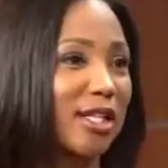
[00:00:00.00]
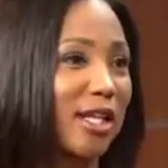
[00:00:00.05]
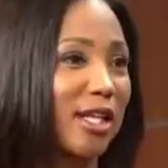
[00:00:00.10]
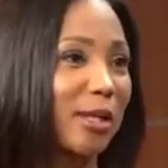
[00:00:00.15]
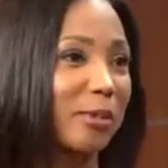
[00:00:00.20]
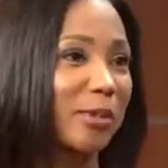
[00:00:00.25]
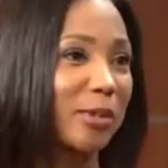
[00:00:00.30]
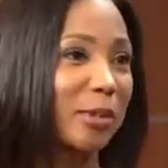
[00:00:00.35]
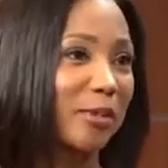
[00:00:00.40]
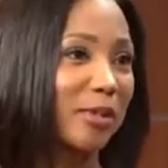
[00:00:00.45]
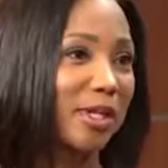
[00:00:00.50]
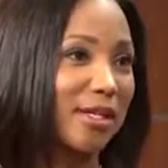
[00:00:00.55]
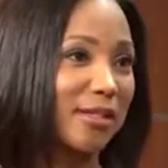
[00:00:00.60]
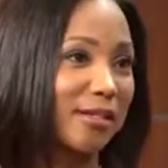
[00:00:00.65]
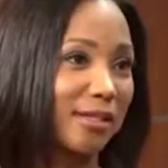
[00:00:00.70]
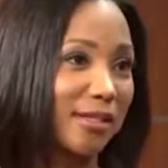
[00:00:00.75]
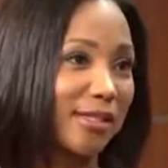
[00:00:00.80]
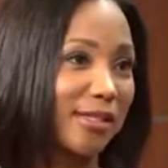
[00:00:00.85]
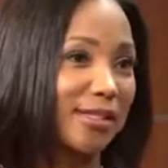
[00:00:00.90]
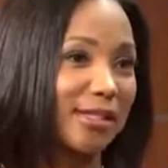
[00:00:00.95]
a lot of people that are
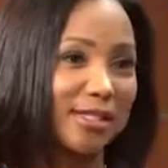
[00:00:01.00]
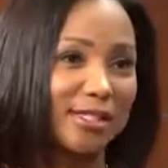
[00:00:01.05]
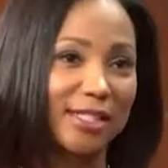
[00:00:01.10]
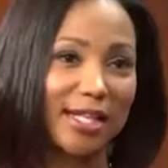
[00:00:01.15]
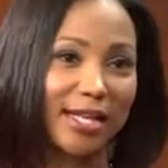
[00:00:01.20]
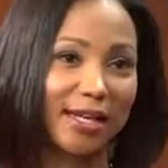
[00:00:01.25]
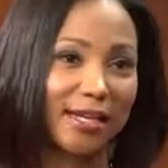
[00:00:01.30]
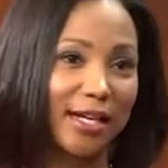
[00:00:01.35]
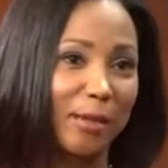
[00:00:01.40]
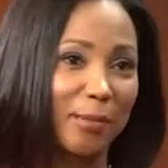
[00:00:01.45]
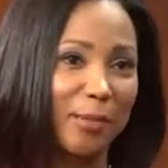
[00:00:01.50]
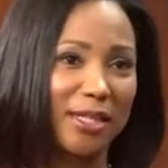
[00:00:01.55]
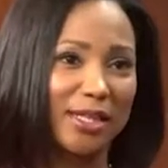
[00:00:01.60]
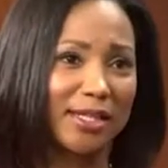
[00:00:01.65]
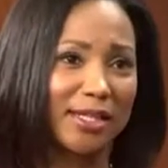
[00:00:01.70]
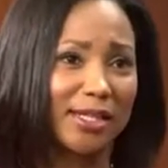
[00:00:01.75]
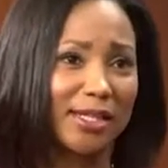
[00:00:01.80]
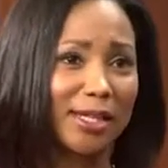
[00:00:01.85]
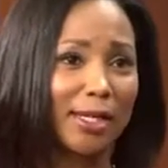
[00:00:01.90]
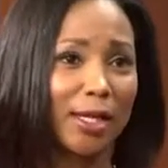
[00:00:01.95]
listening to that comment
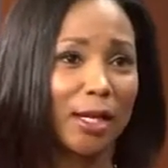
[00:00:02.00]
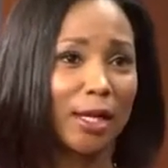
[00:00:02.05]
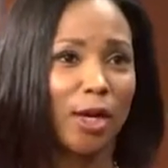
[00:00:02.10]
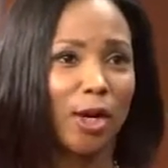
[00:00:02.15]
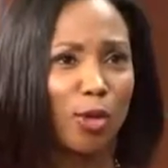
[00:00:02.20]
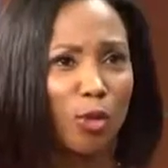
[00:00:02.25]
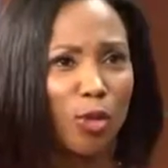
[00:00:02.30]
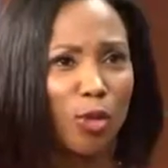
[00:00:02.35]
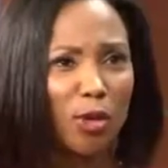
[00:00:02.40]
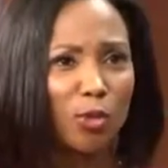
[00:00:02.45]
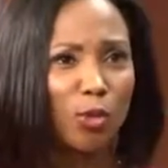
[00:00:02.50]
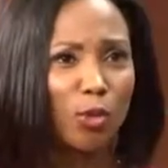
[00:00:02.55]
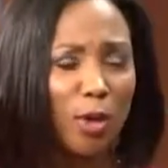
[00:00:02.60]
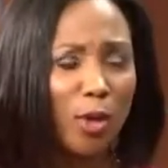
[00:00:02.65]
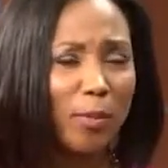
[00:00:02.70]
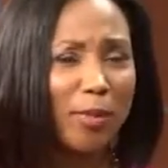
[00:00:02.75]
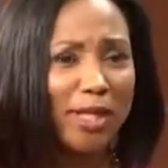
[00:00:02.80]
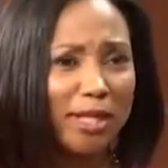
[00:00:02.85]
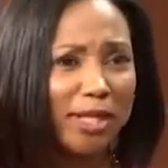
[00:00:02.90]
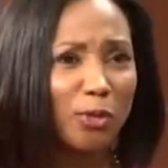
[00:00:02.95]
thinking, what
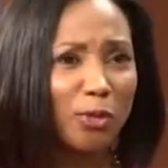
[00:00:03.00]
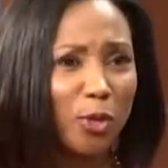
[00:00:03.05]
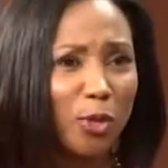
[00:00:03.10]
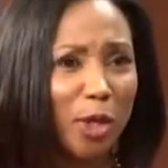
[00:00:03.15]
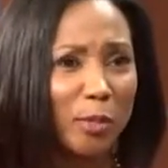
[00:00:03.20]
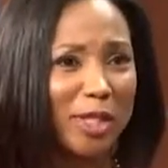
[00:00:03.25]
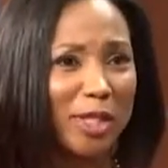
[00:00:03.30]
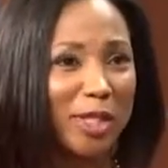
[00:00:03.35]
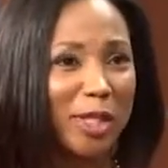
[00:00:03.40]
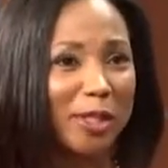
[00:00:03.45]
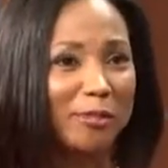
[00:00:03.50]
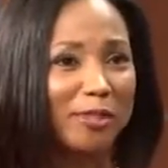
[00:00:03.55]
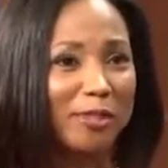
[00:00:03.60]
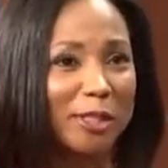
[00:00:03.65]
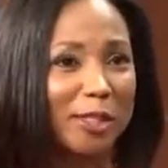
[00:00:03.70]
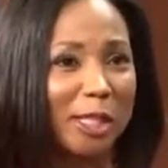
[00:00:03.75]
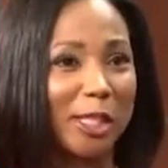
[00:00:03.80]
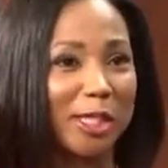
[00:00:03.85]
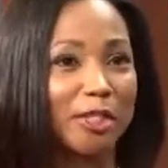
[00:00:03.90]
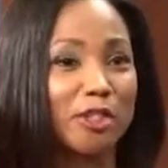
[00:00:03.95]
woman doesn't want to be loved
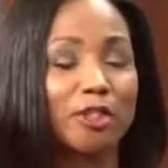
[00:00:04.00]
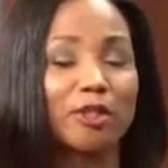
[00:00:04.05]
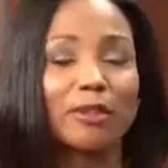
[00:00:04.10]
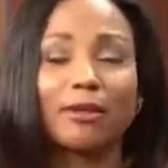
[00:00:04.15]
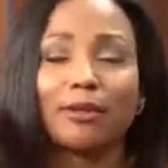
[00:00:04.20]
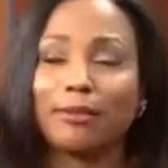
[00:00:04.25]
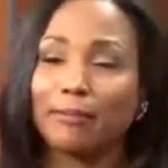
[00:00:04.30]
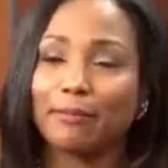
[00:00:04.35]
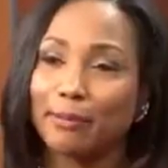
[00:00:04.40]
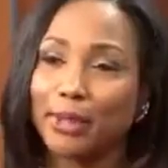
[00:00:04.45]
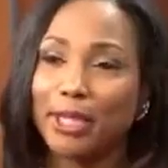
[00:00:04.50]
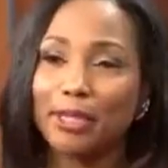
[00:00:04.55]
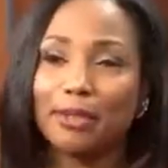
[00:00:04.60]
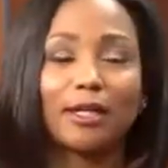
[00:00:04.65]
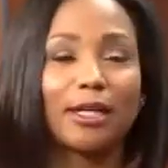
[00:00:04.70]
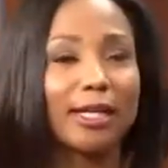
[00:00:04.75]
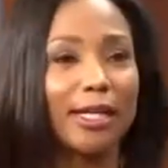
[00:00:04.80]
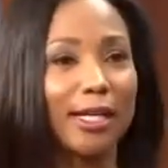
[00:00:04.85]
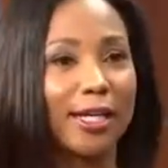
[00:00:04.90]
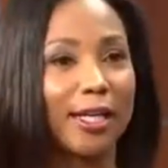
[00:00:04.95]
and touched? But
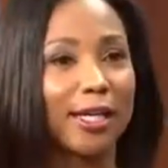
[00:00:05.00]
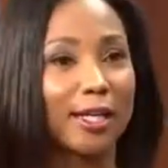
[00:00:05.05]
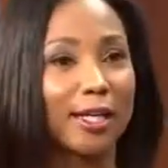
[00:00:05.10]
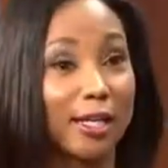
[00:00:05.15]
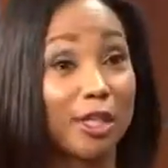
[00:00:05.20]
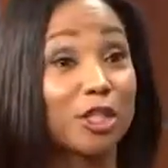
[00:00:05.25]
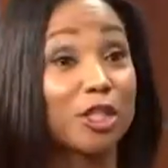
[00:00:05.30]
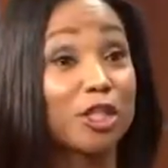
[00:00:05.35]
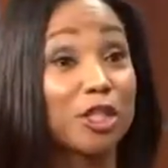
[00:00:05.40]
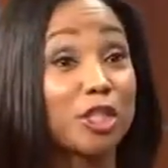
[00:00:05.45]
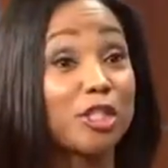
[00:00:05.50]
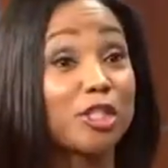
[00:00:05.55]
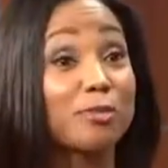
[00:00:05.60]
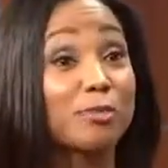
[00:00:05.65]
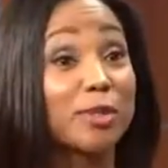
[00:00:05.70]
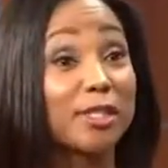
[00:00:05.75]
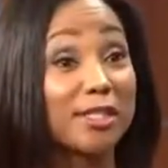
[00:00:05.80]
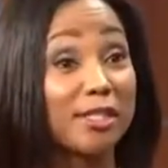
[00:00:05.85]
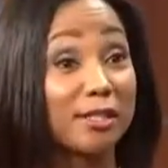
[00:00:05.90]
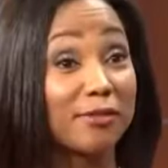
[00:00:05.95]
again, she's
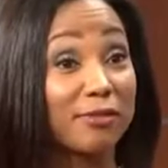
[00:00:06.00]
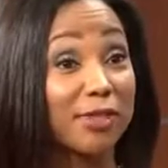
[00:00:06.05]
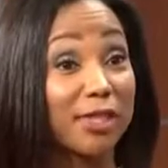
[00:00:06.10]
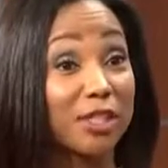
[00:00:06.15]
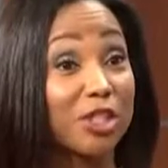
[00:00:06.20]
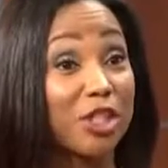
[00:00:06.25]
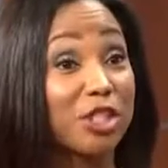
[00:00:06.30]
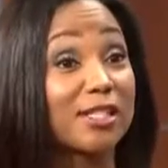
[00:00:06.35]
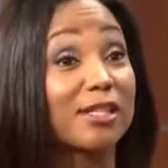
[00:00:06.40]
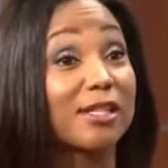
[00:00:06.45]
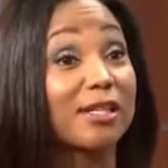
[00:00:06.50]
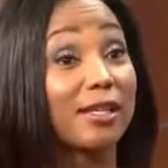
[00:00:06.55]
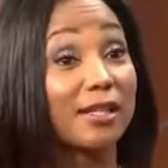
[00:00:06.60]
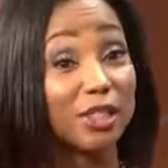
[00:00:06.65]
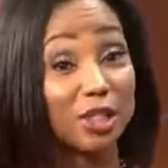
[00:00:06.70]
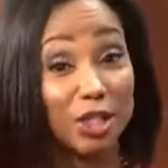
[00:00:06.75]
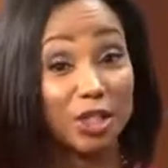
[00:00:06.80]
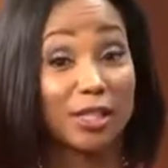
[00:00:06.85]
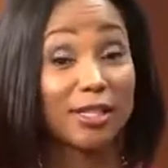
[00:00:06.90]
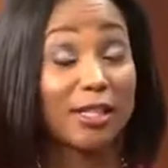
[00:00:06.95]
specific. She's
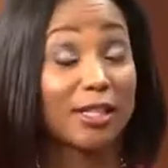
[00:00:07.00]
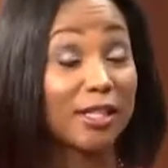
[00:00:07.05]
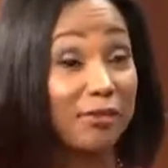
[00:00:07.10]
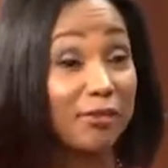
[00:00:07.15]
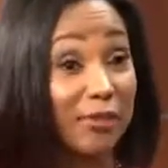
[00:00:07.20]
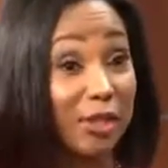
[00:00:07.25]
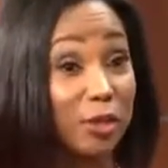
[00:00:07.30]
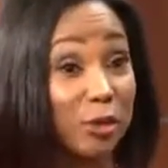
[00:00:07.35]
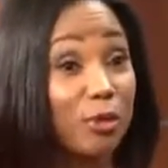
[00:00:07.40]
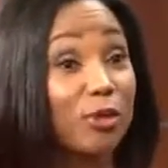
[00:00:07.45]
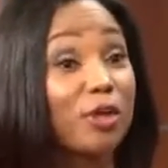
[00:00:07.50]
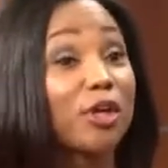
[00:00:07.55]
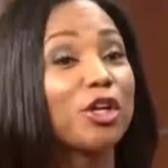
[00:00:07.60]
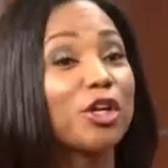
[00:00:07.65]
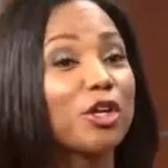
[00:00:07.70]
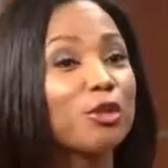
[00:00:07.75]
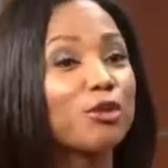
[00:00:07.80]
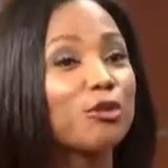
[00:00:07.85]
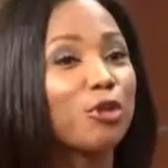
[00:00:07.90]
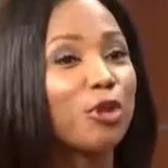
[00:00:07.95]
an individual.
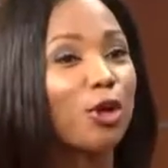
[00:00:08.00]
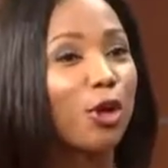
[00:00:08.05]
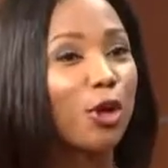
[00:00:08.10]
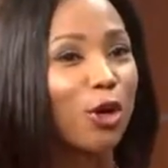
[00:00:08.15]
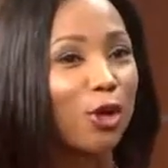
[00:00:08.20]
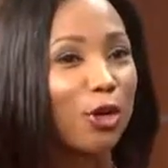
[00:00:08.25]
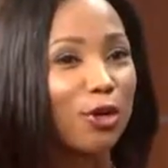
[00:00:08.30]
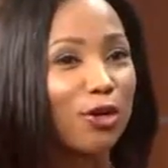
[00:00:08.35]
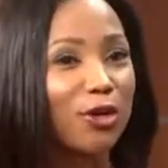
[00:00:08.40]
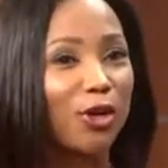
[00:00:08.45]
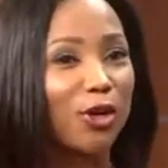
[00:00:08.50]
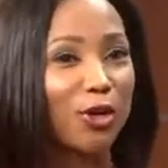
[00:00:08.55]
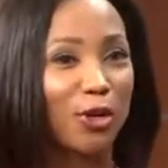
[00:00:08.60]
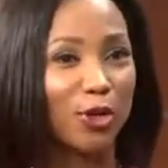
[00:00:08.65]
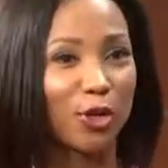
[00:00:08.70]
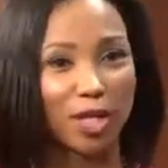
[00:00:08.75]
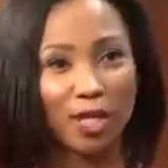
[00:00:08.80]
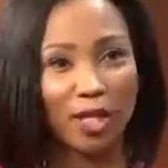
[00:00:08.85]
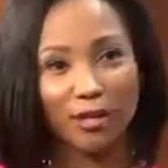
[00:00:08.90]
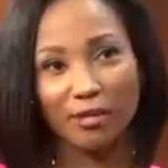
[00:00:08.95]
You've learned
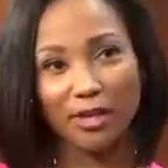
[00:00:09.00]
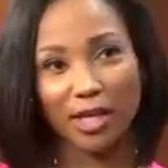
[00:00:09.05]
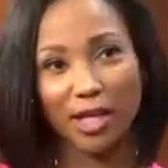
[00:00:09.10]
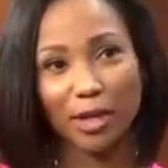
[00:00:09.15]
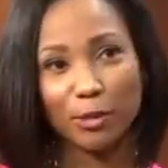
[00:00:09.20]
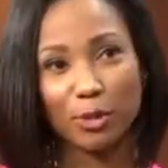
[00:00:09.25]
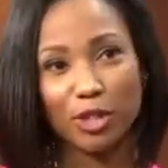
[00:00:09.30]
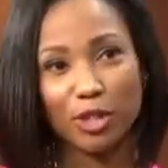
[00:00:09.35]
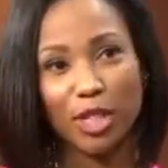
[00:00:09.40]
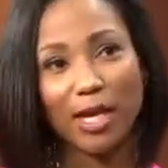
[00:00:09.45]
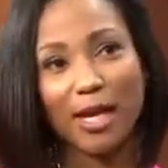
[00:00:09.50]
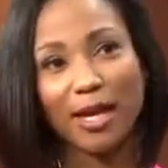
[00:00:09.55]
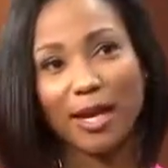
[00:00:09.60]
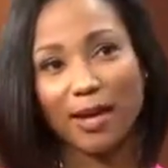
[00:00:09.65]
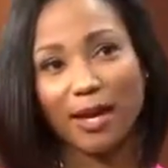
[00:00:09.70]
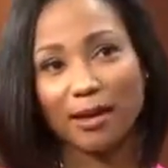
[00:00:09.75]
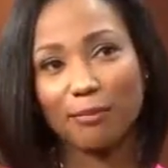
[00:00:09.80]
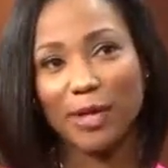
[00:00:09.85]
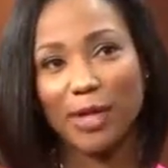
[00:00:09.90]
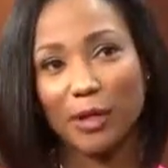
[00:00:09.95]
her love language,
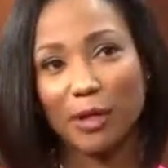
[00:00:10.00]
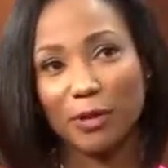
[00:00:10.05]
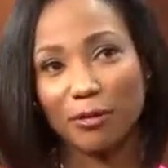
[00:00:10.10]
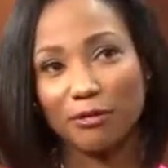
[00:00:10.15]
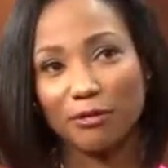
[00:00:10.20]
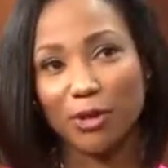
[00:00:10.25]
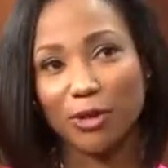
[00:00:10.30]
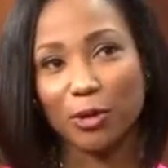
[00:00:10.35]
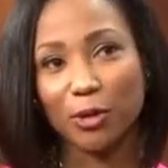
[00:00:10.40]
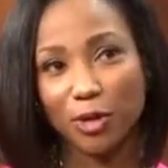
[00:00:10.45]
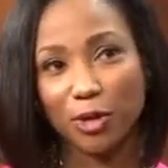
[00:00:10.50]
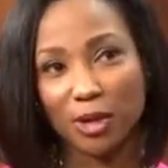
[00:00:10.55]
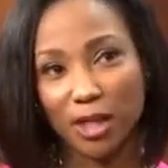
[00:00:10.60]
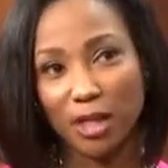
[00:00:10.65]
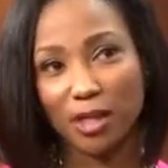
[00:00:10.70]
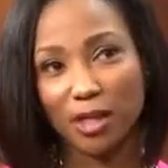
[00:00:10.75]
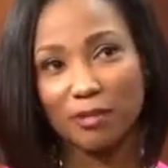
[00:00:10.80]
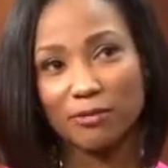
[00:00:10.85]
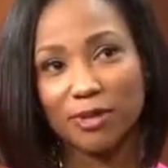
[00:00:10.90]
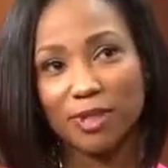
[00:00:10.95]
how to make her feel
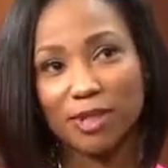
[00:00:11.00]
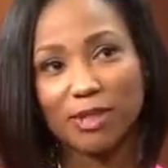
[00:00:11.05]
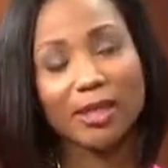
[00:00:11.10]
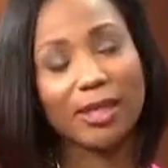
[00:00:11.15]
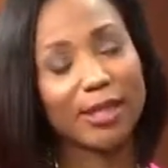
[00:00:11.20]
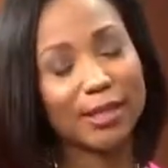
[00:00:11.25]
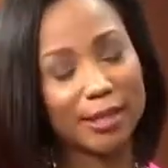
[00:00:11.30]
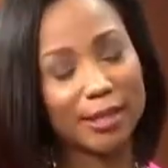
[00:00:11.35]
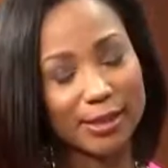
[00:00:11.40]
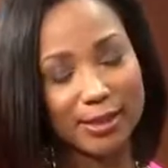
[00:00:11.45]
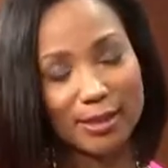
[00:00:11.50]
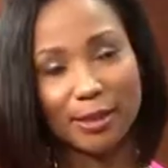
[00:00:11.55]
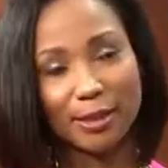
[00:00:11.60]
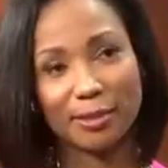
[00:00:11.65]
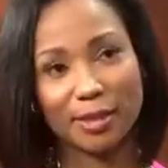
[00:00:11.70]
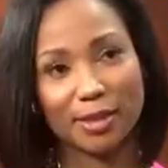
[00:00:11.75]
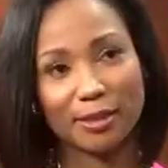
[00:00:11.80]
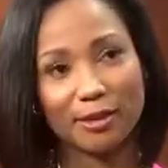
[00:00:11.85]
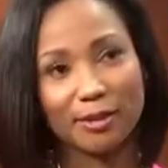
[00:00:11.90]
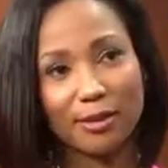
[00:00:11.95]
loved and
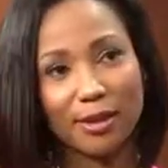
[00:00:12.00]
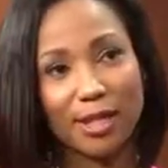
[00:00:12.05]
accepted.